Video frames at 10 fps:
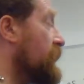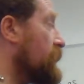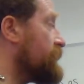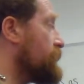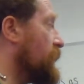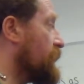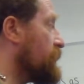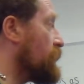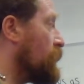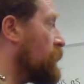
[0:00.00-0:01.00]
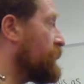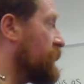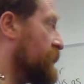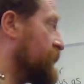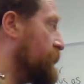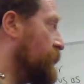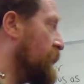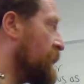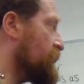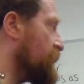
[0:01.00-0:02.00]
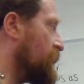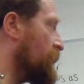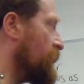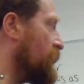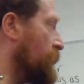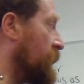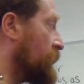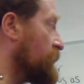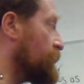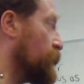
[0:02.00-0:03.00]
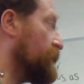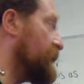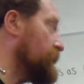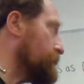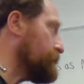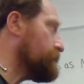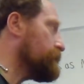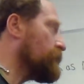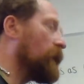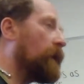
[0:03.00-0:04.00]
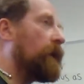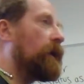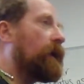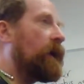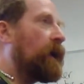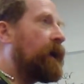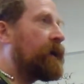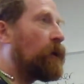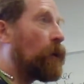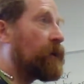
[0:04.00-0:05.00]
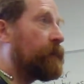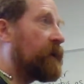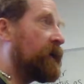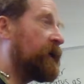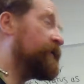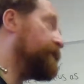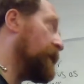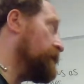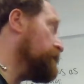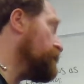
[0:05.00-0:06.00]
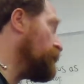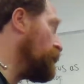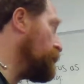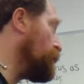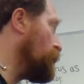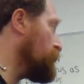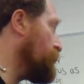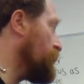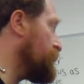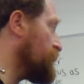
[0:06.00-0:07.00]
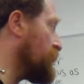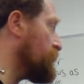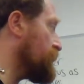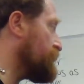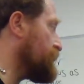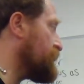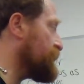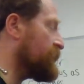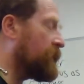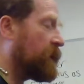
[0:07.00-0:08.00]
the aftermath of Hiroshima and Nagasaki, the Americans moved in and occupy Japan for a prolonged period of time until 1952,